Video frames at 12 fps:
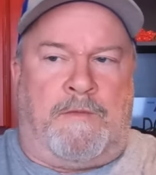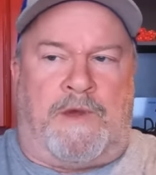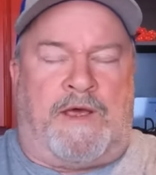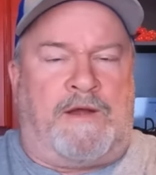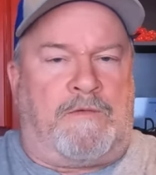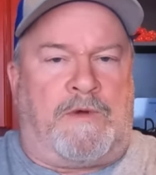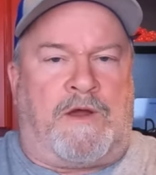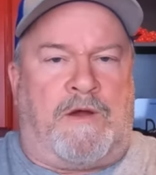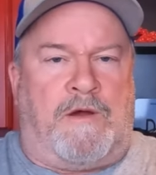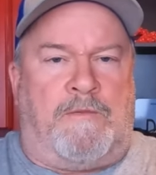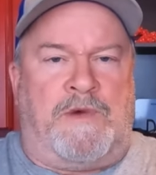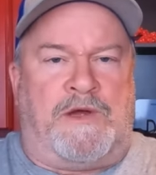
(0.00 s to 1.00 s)
But I don't
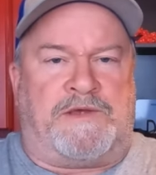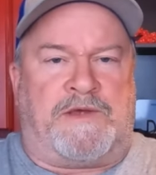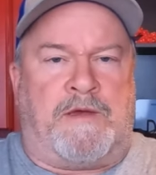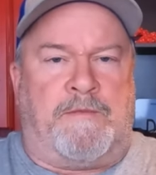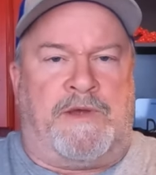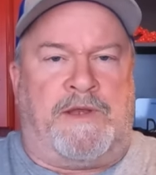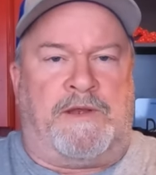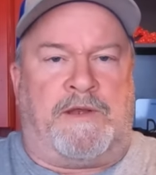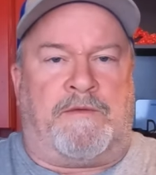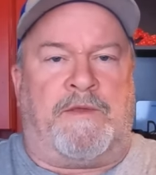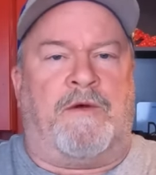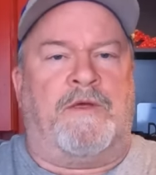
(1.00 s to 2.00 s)
recall much coming in
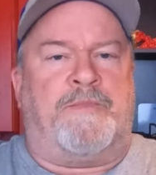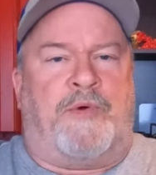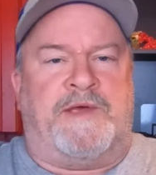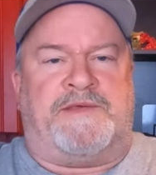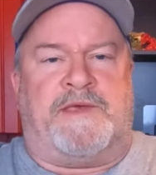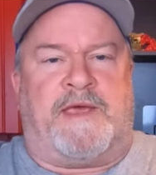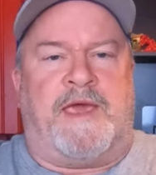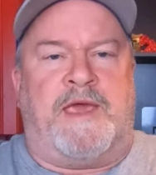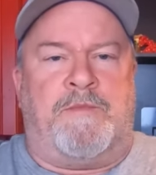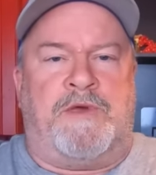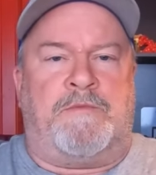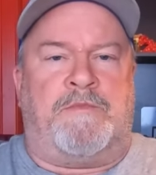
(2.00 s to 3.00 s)
there. The only place it
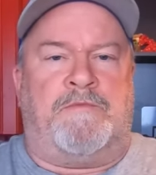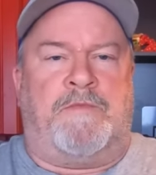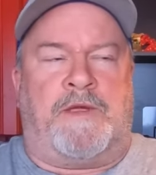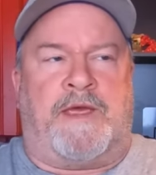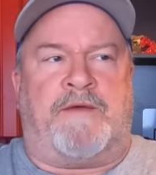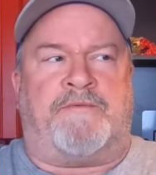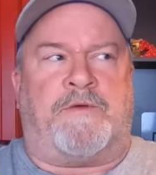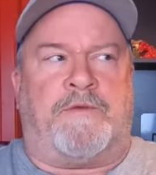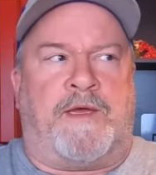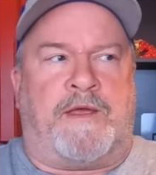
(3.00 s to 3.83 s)
came in after